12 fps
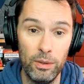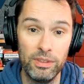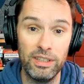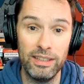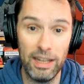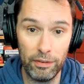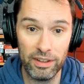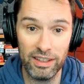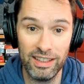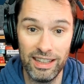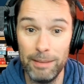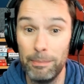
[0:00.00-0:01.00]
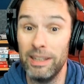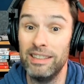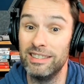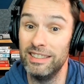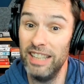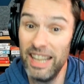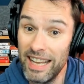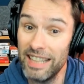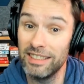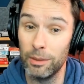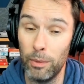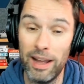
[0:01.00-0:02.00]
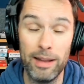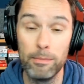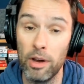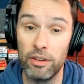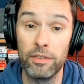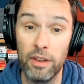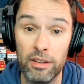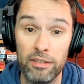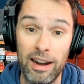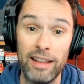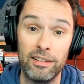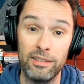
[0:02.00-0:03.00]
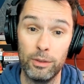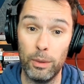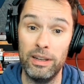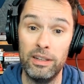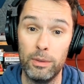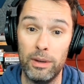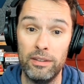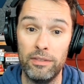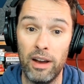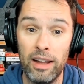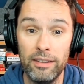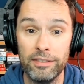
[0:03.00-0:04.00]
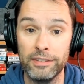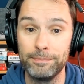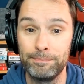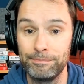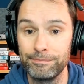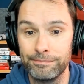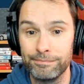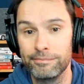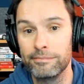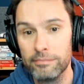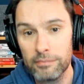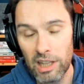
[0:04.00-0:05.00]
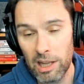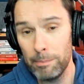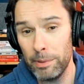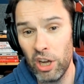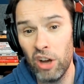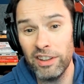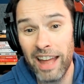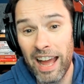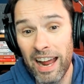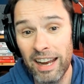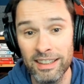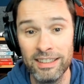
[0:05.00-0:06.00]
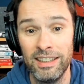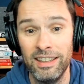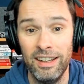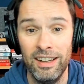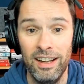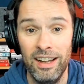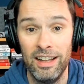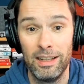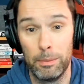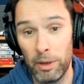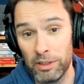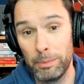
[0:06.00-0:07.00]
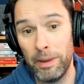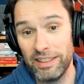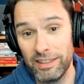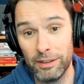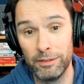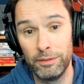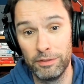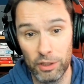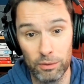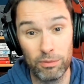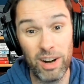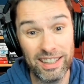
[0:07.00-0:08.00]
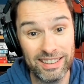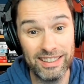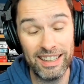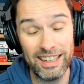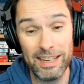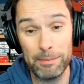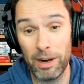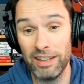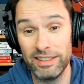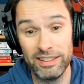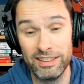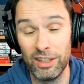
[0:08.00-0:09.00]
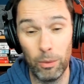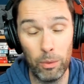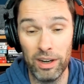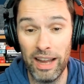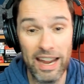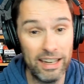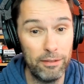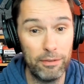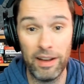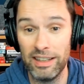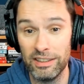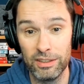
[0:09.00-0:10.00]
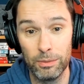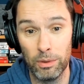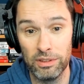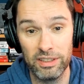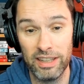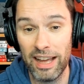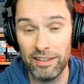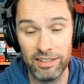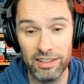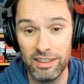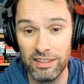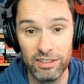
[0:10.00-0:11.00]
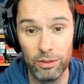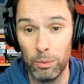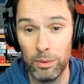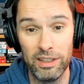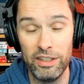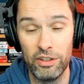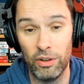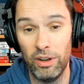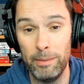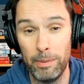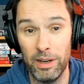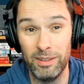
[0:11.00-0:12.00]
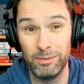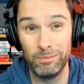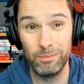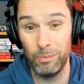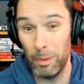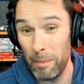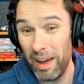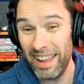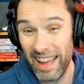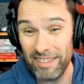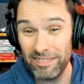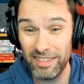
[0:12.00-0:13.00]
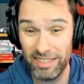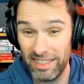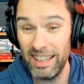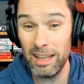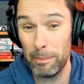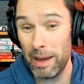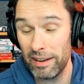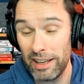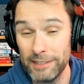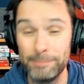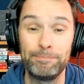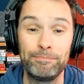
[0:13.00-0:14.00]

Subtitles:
significantly, but it's years away and much further out than 2025. Beyond that, the prospect of sort of rising ticket prices is not one any fans want to countenance or will enjoy, but we might have to think about it.